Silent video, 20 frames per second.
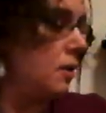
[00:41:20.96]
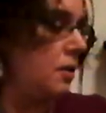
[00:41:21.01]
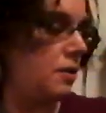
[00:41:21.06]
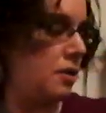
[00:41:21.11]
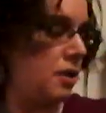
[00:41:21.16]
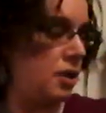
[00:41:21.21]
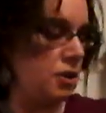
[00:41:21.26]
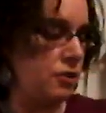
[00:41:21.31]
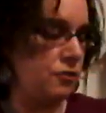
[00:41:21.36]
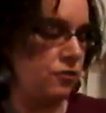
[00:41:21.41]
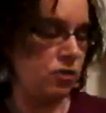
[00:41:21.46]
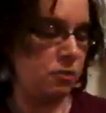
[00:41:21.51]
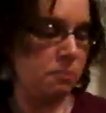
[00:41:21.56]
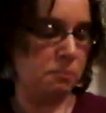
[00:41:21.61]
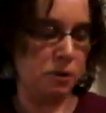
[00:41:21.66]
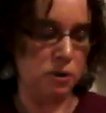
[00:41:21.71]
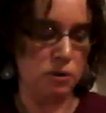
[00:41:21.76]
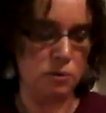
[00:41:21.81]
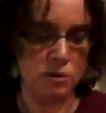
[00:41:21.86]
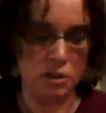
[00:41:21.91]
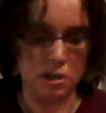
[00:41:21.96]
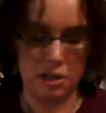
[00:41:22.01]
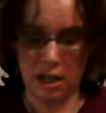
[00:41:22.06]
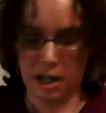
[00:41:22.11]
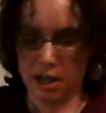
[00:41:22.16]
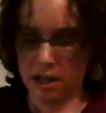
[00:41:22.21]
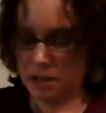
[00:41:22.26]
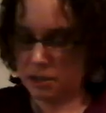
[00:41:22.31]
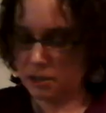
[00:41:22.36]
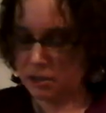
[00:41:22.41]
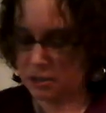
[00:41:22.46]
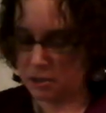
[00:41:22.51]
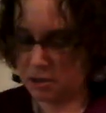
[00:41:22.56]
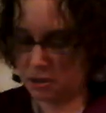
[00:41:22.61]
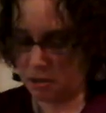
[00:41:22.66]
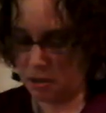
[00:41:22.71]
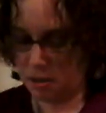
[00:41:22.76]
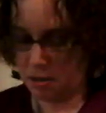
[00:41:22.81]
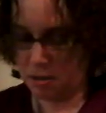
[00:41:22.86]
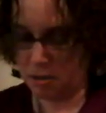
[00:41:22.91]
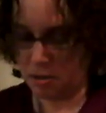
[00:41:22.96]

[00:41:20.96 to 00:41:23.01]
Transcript: Then for Blue States,